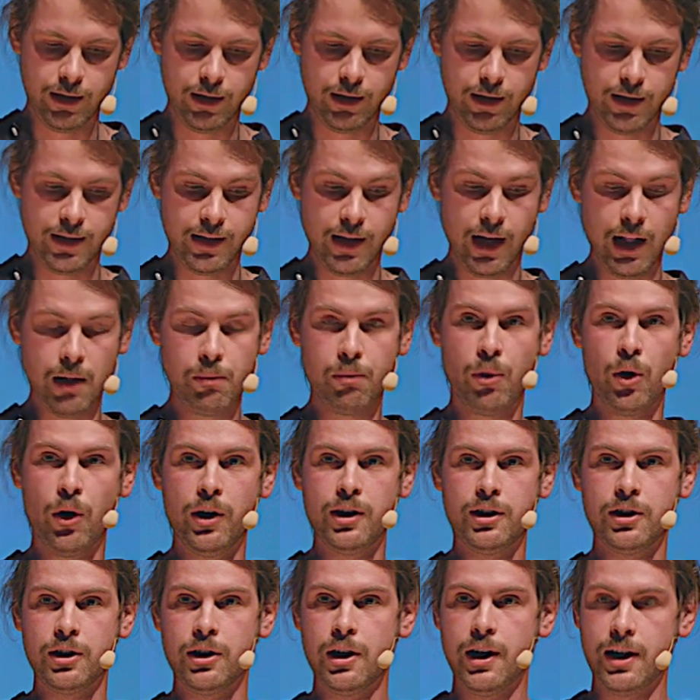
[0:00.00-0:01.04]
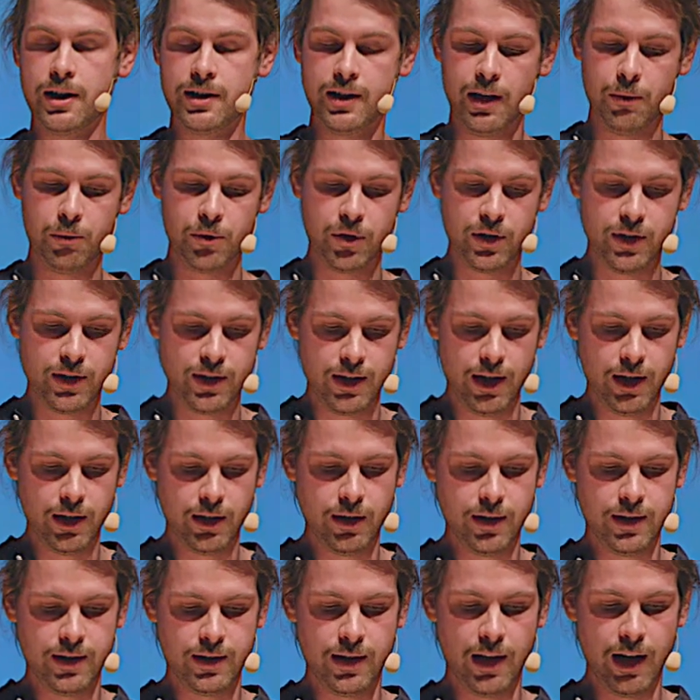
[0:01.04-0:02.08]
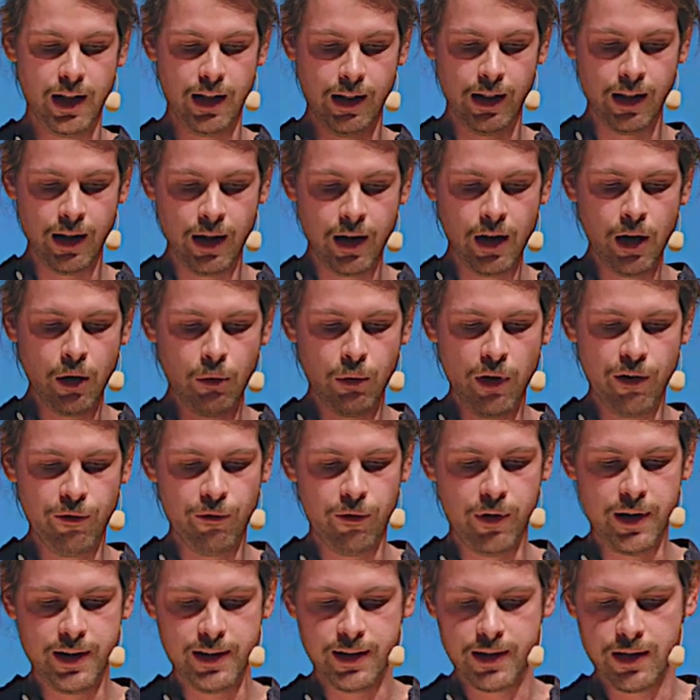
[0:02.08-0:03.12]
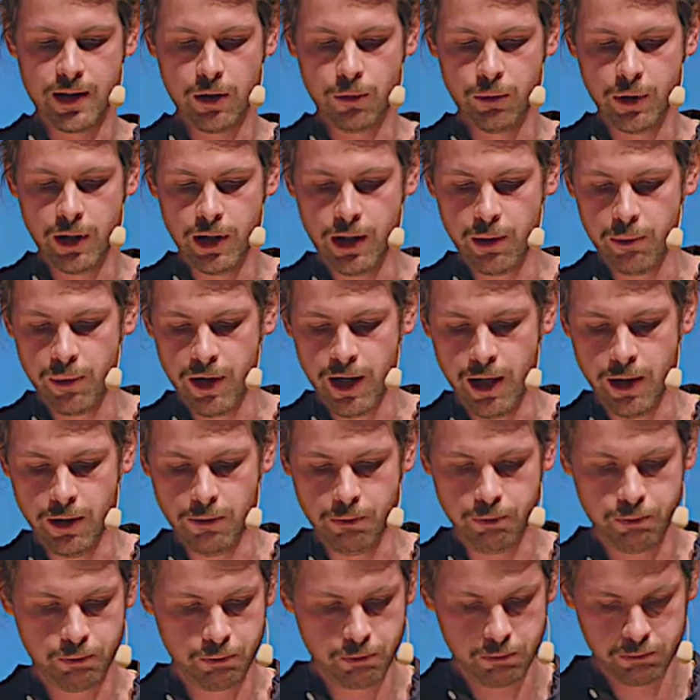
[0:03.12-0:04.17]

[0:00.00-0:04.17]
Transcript: this null pointer exceptions and this null references are really a pain.